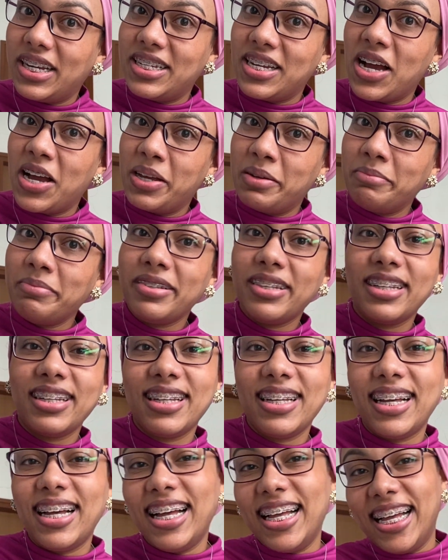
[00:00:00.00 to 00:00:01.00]
time.
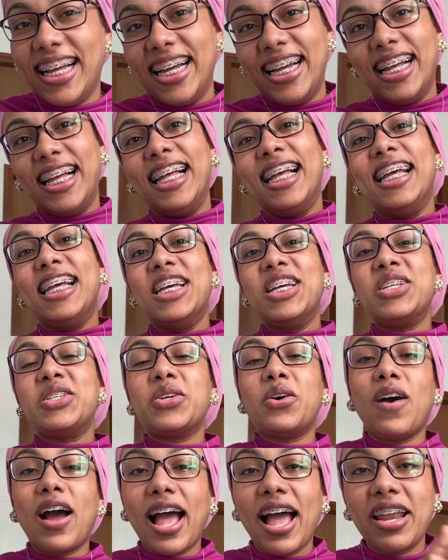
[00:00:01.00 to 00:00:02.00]

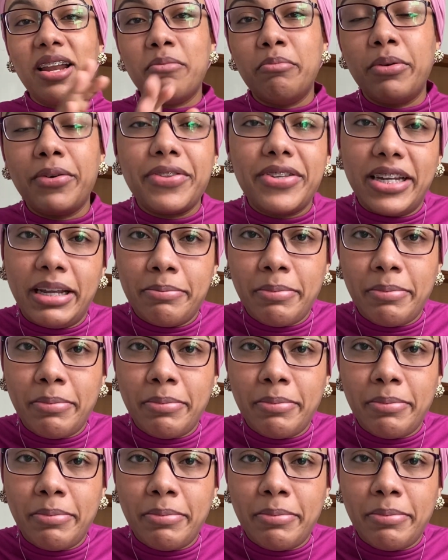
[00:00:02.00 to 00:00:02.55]
So I had a birthday